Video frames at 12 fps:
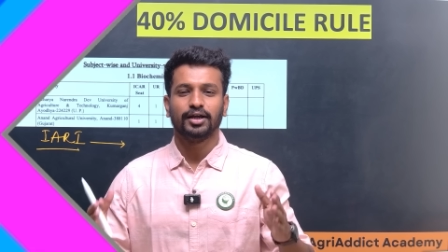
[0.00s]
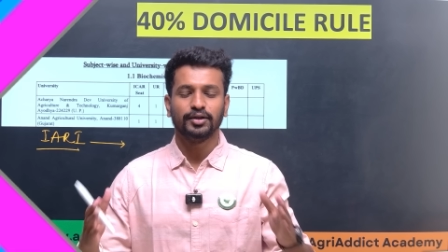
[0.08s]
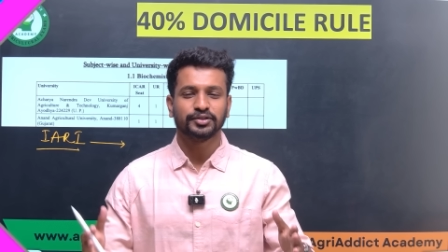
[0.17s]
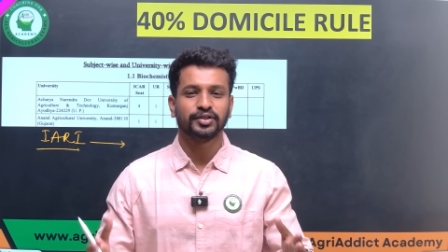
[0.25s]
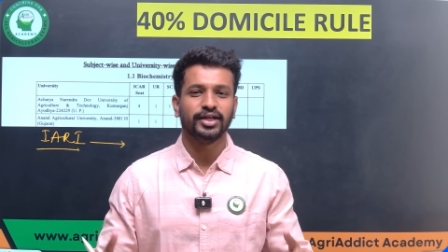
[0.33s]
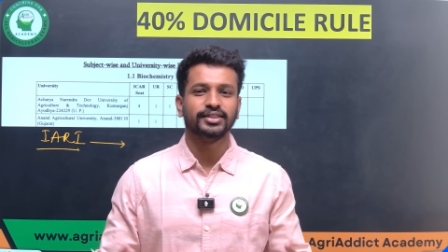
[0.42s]
Hello
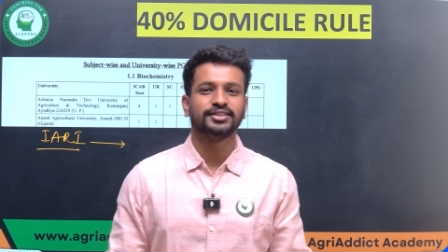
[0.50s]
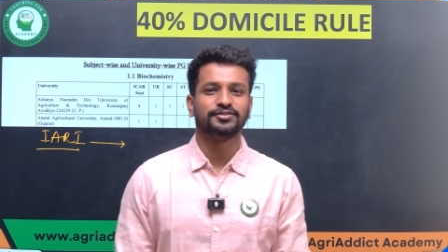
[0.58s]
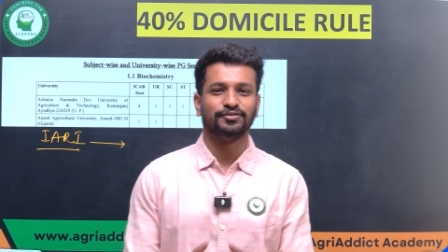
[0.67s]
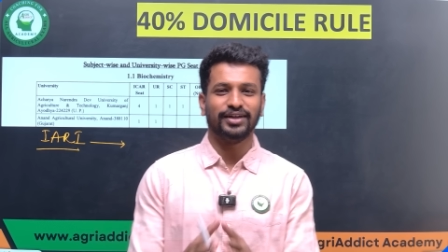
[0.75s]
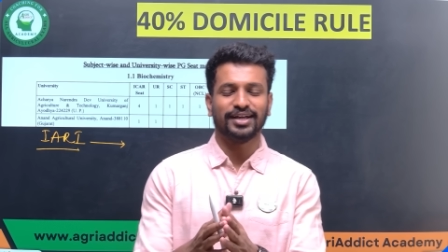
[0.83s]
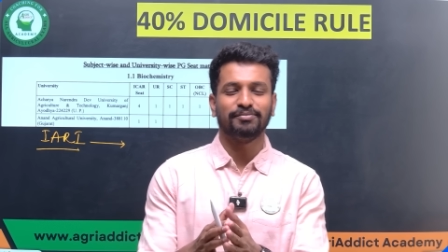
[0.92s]
students,
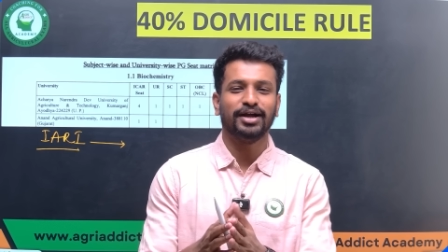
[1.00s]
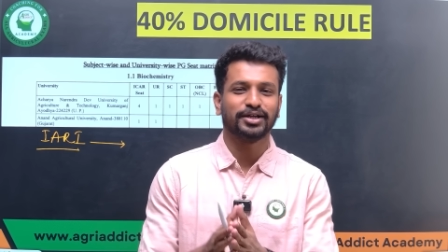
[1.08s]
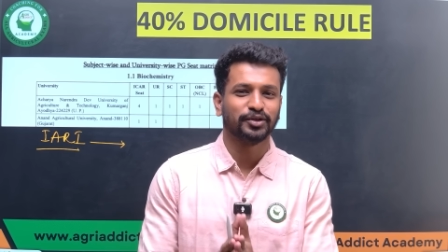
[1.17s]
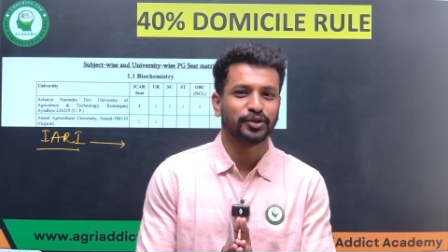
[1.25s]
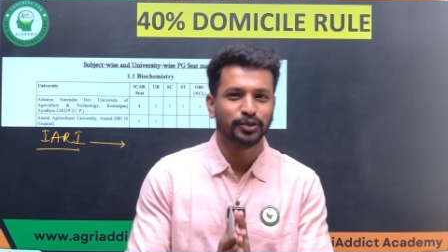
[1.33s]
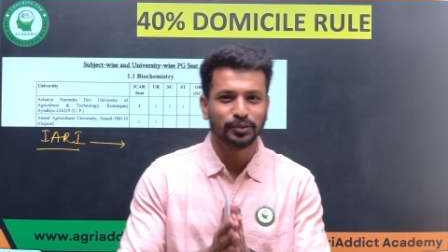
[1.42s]
welcome back to
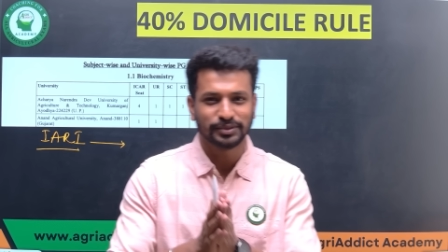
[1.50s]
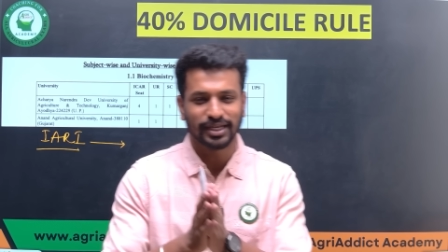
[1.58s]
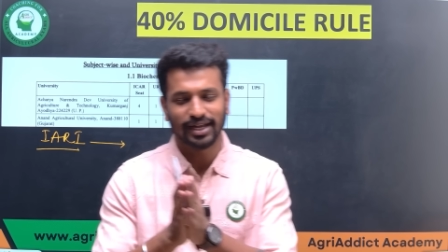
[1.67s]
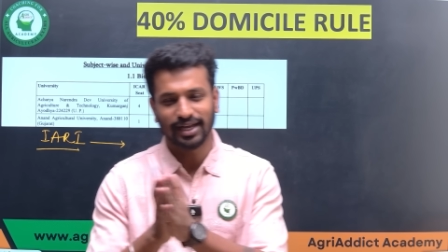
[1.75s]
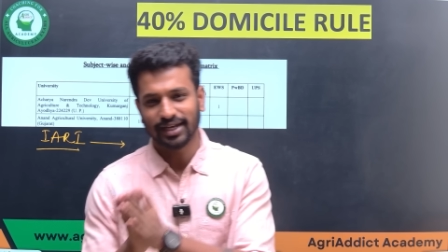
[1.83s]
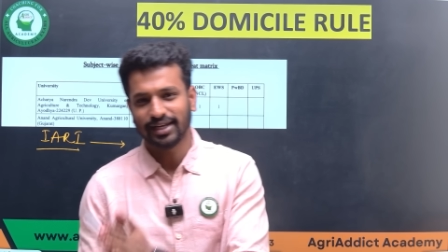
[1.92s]
our YouTube
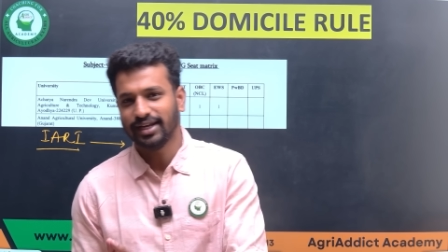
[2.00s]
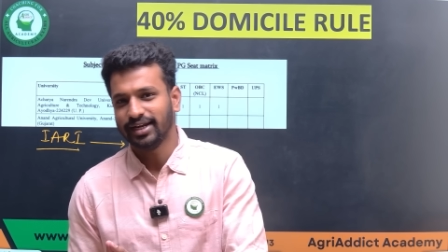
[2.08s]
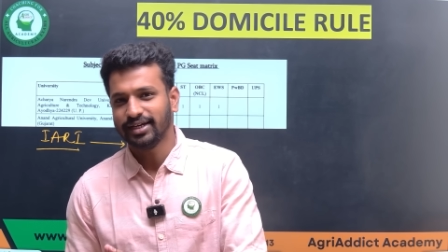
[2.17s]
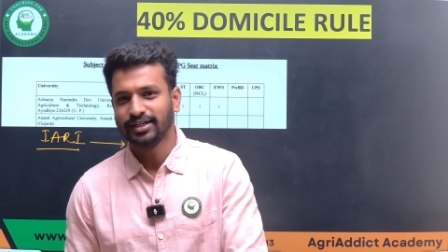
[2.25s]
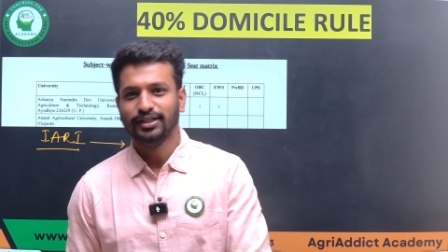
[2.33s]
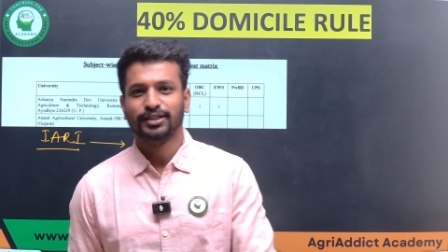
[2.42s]
channel AgriAddict.